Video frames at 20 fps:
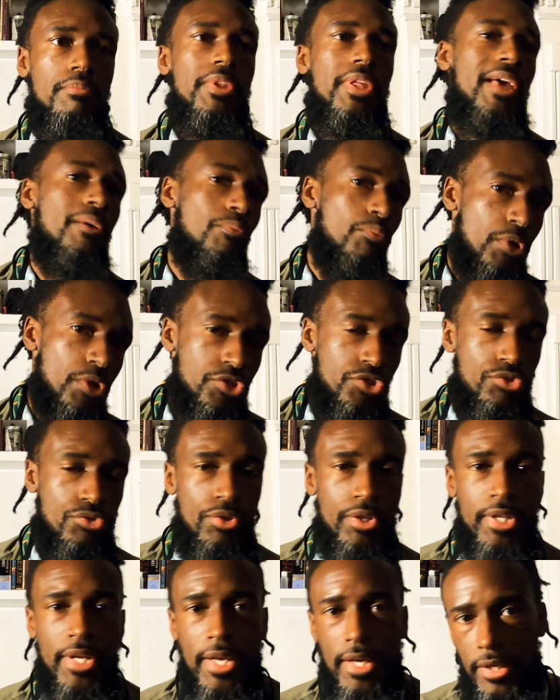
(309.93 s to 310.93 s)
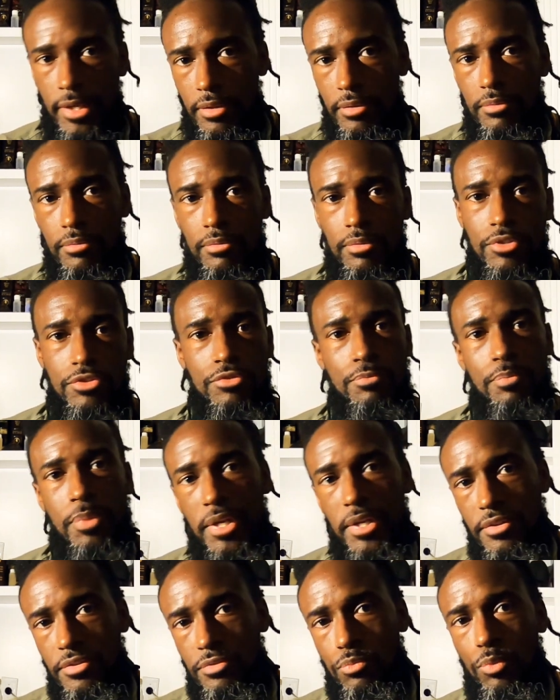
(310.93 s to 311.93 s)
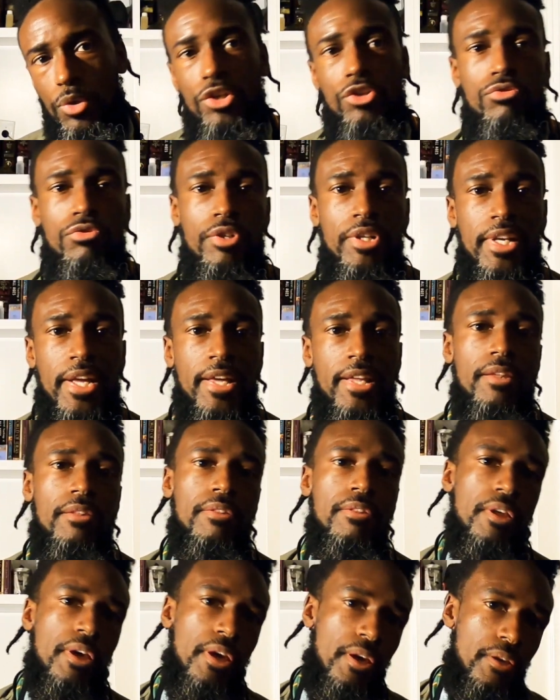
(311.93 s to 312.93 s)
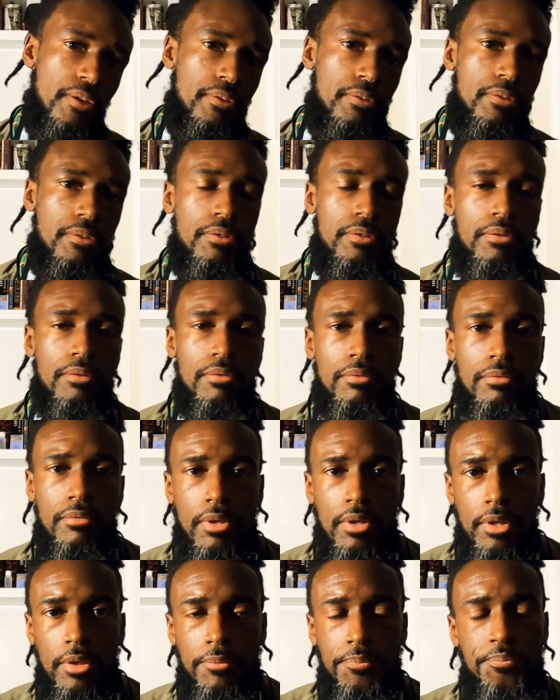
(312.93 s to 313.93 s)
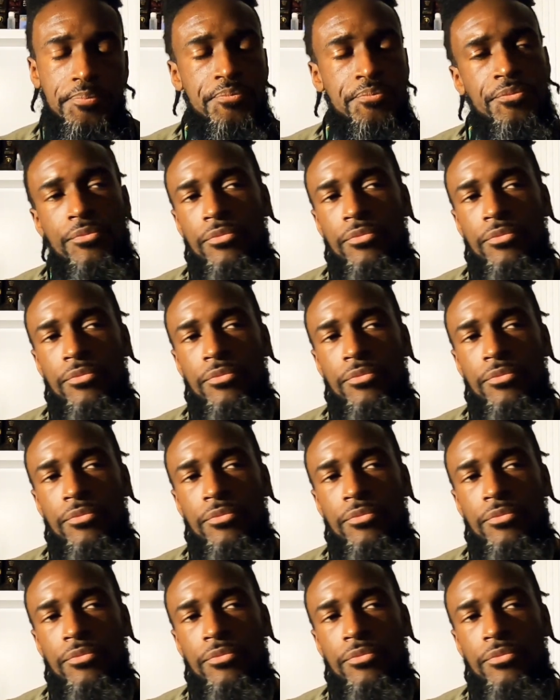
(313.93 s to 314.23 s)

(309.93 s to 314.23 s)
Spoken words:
that which created the space, what created that, right?